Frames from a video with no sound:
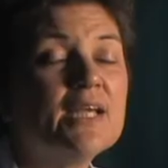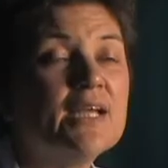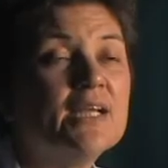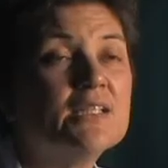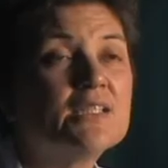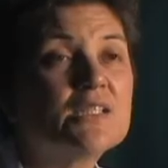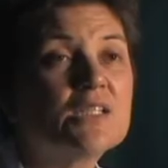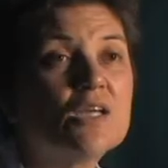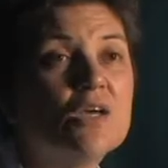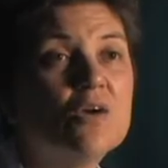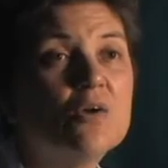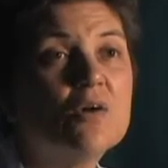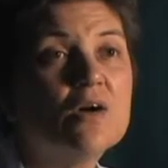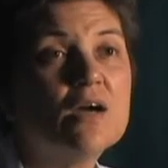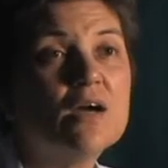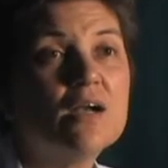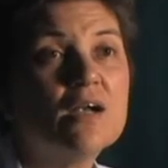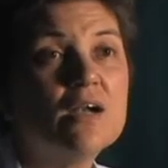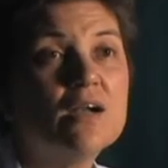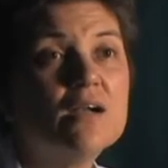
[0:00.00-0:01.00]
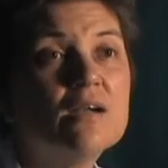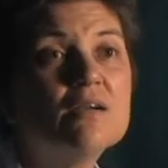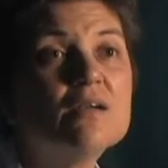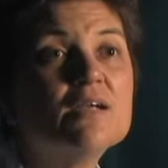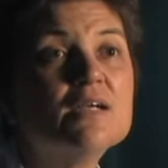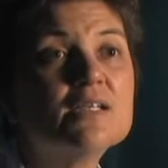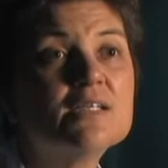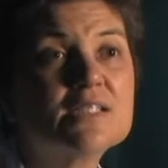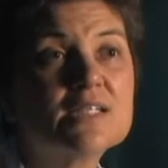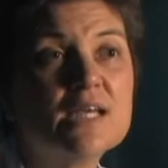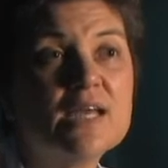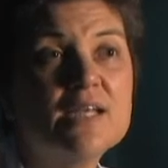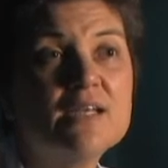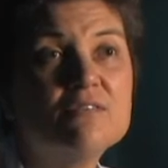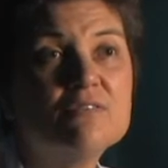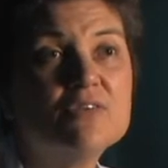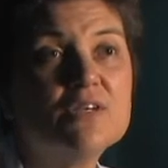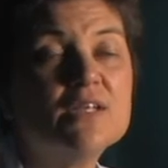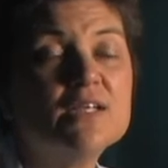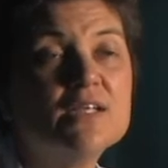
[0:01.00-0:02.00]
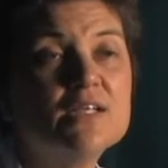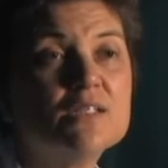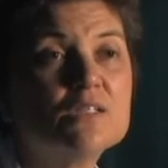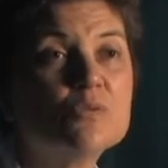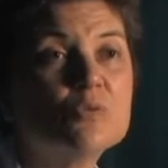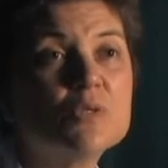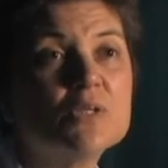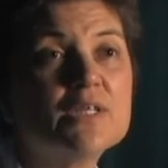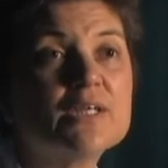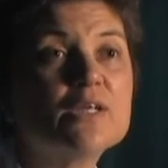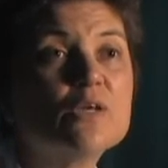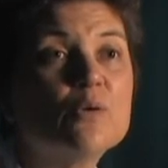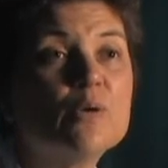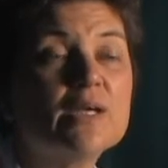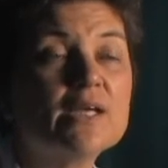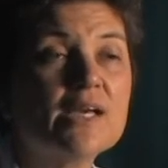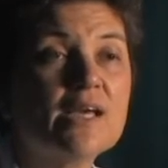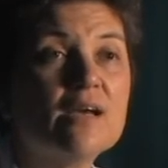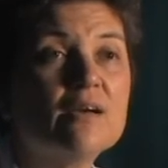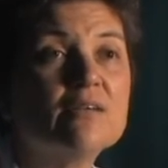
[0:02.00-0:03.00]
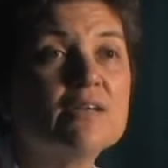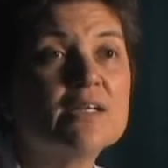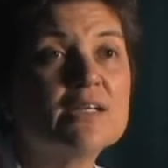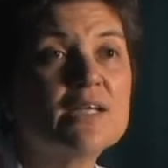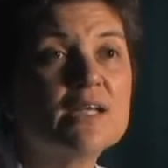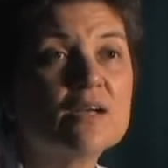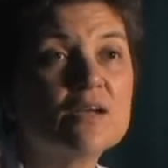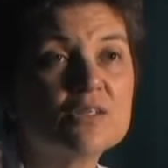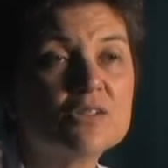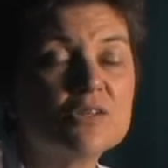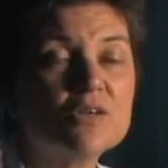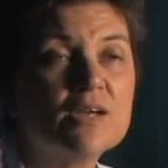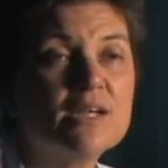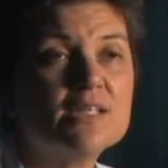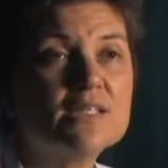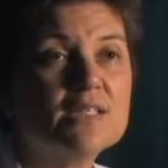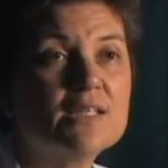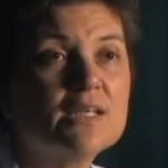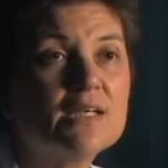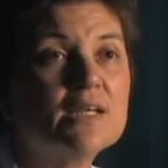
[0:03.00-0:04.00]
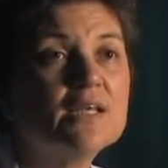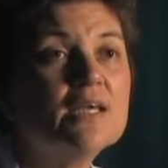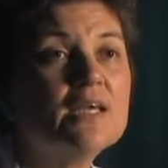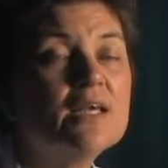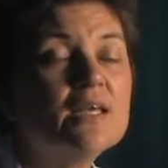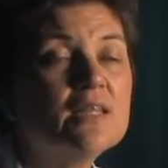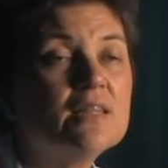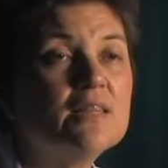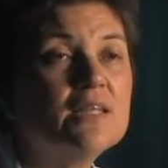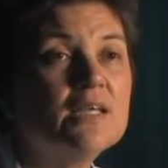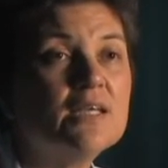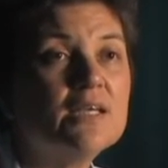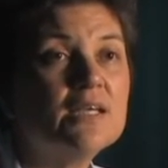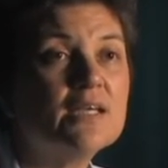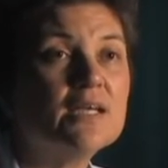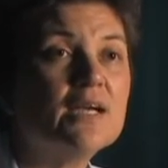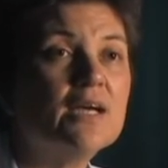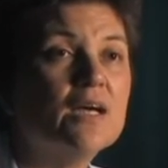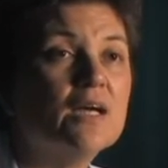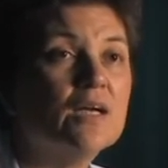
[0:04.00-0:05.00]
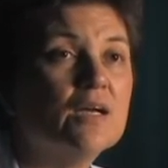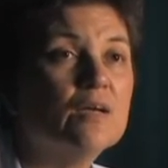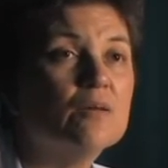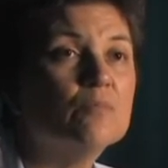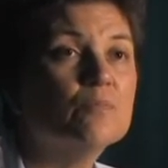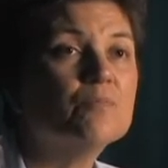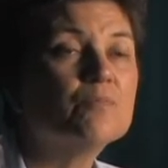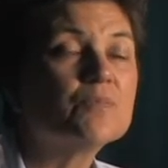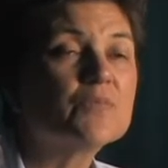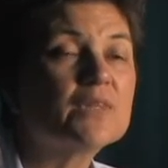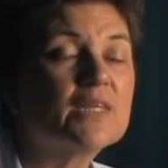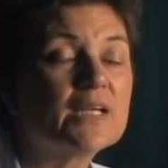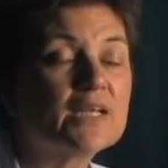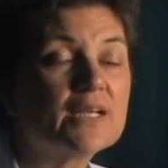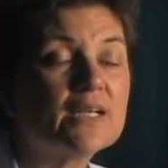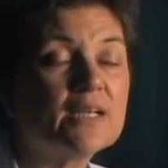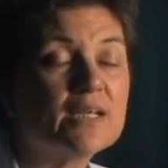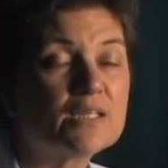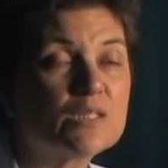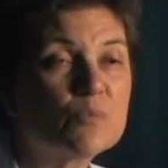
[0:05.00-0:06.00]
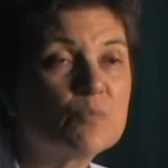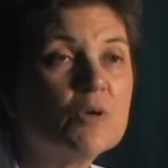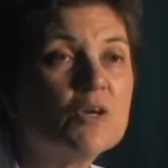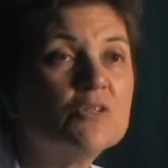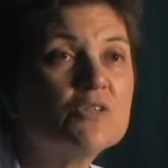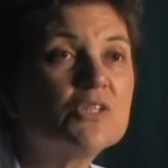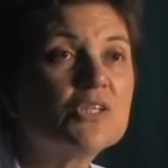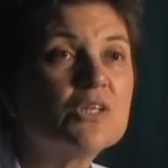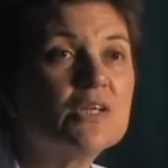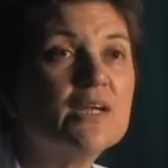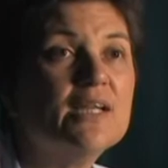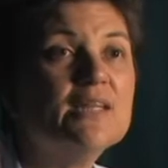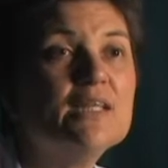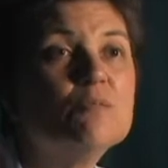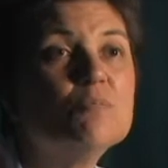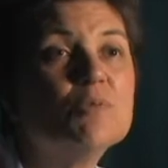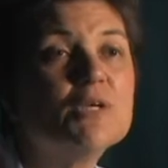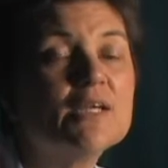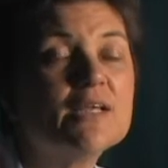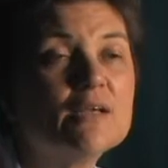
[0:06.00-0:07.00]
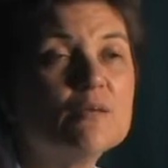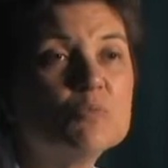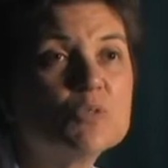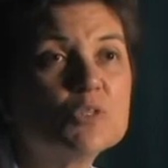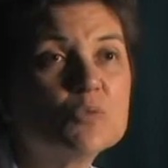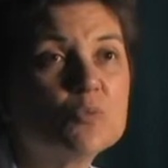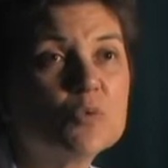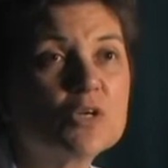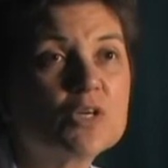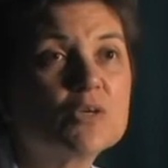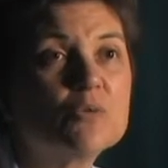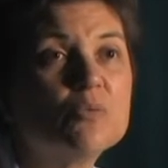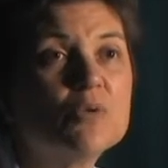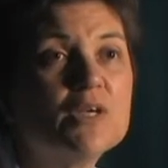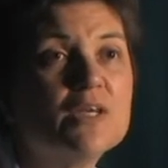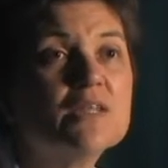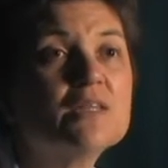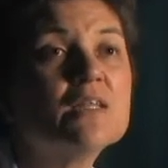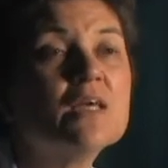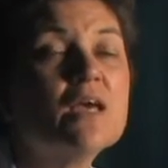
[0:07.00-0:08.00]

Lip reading: And so our side of it is really going out and characterizing the exposure, and then being able to work with